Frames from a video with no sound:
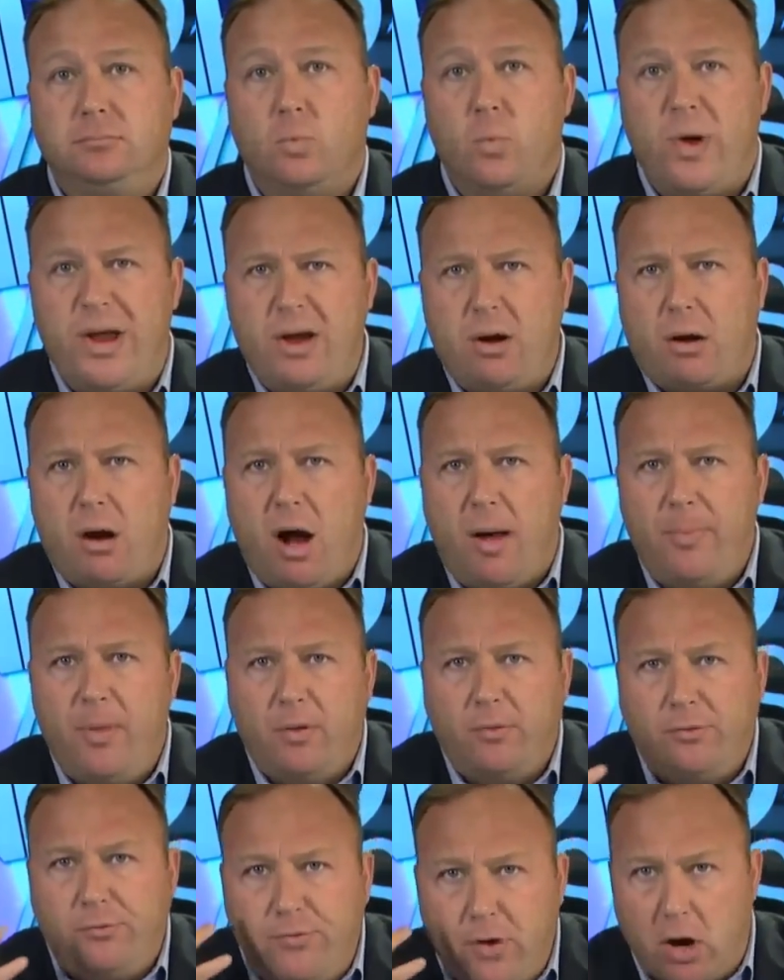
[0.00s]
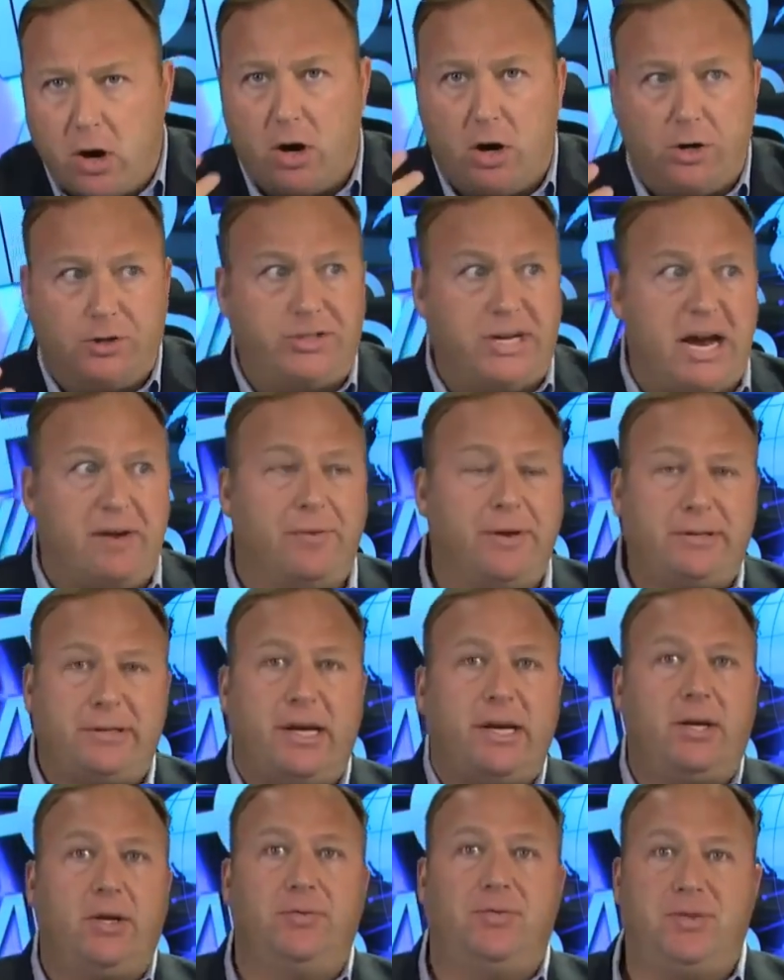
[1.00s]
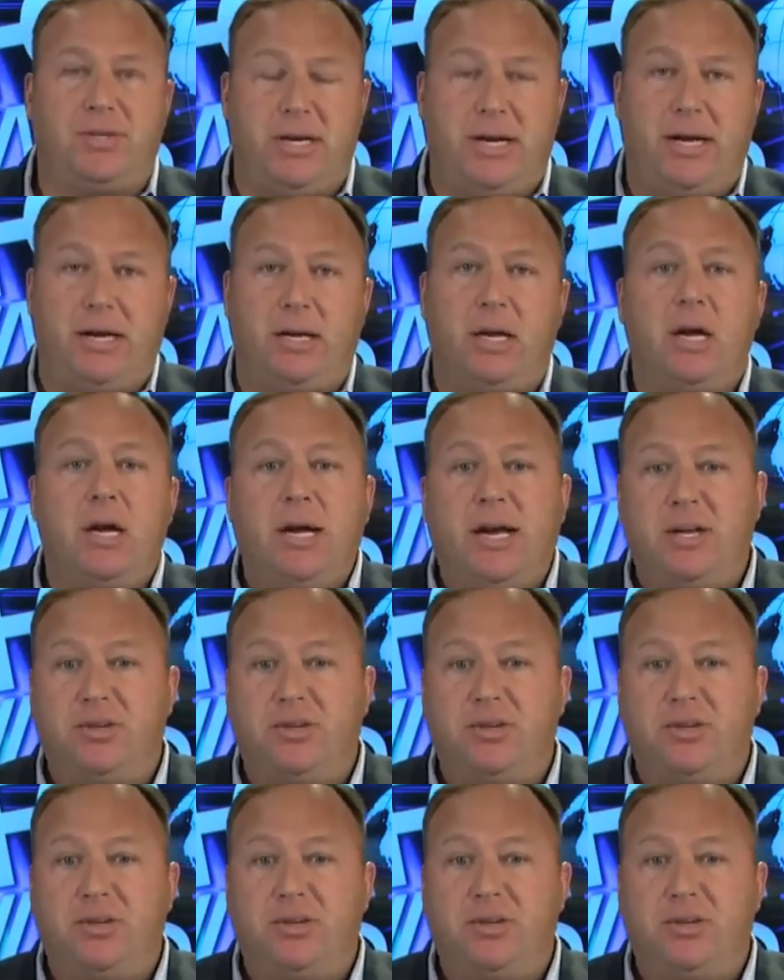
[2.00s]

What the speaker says: We are on the verge. Everything you've seen